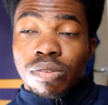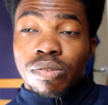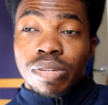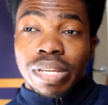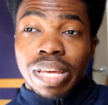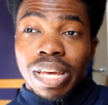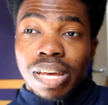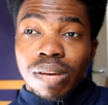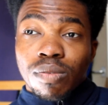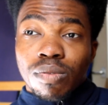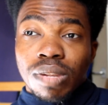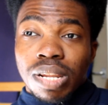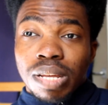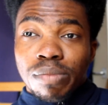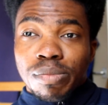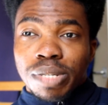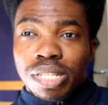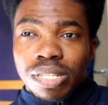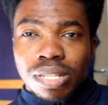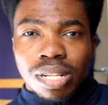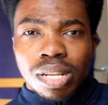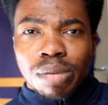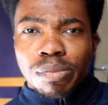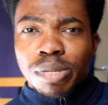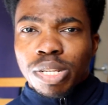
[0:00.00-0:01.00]
yeah, well, let
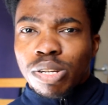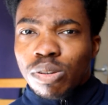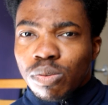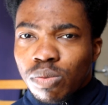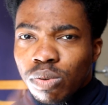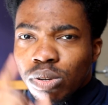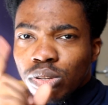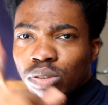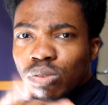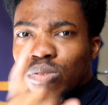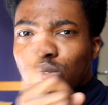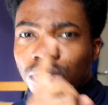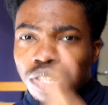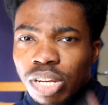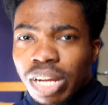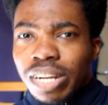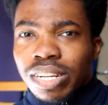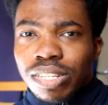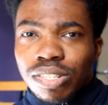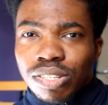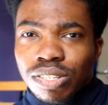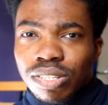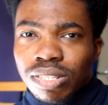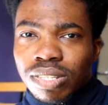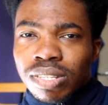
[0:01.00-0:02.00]
me know what your
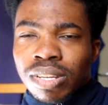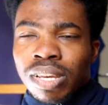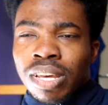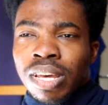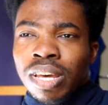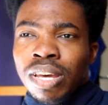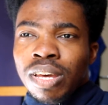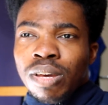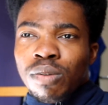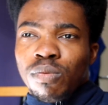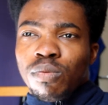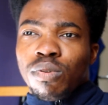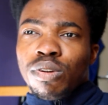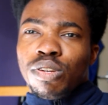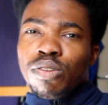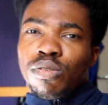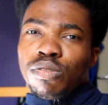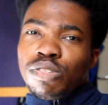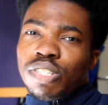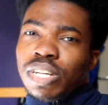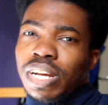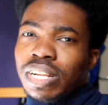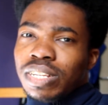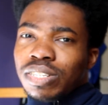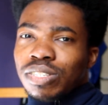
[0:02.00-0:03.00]
challenges
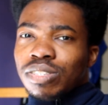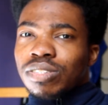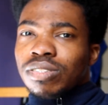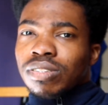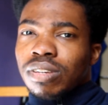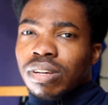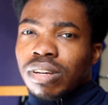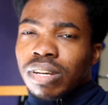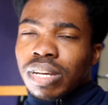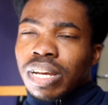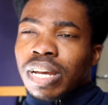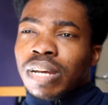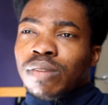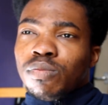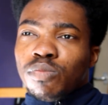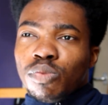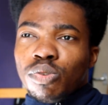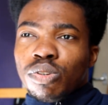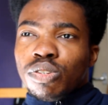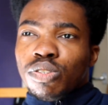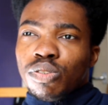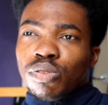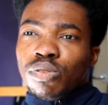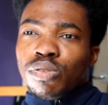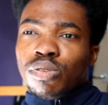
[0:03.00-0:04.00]
are and
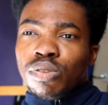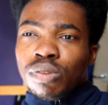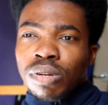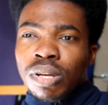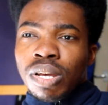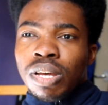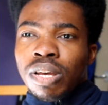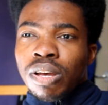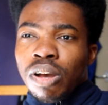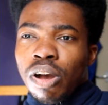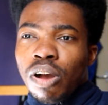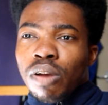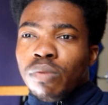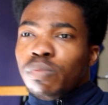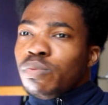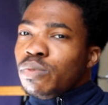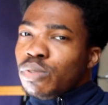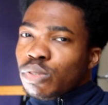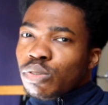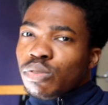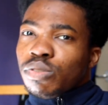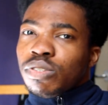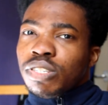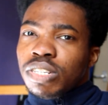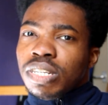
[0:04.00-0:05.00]
what you're hoping
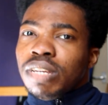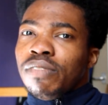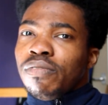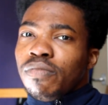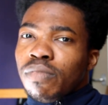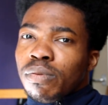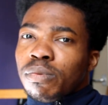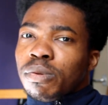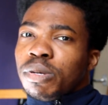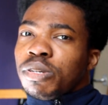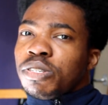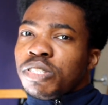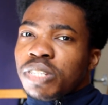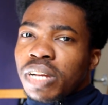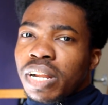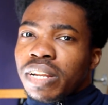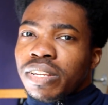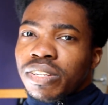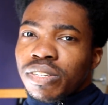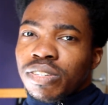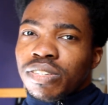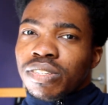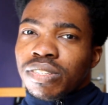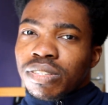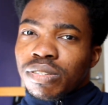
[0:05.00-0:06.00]
to achieve from those
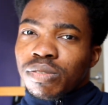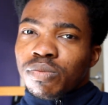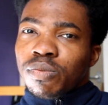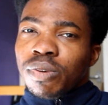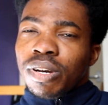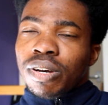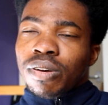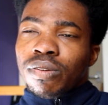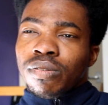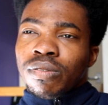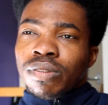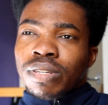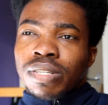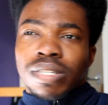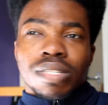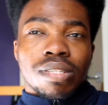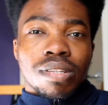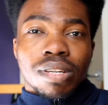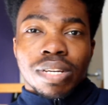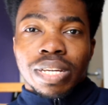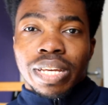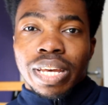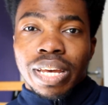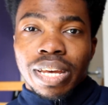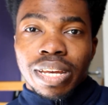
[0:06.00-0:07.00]
challenges as well.
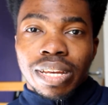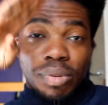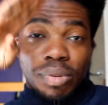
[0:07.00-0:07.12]
So yeah,